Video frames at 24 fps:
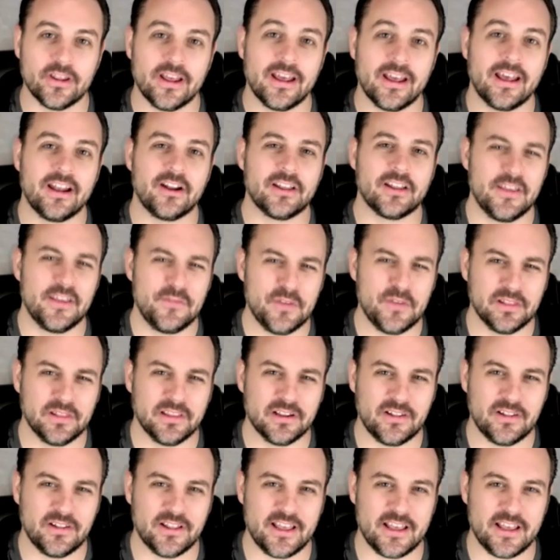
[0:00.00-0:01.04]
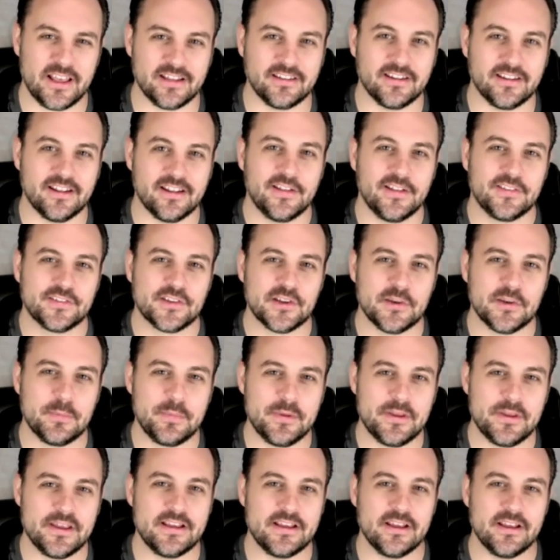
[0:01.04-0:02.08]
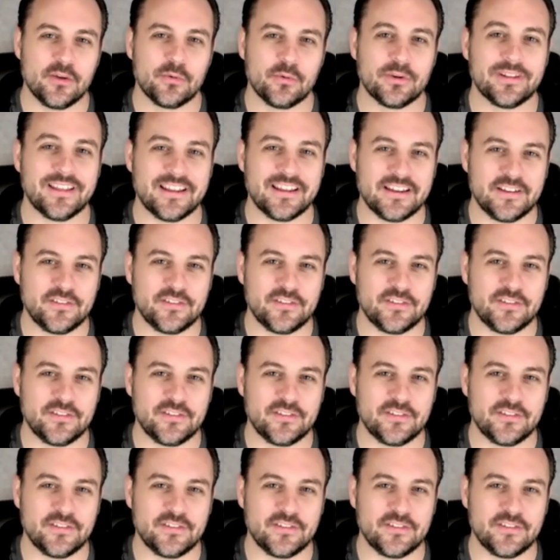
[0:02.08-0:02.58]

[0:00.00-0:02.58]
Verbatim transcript: I'll give you a little hint it's going to be related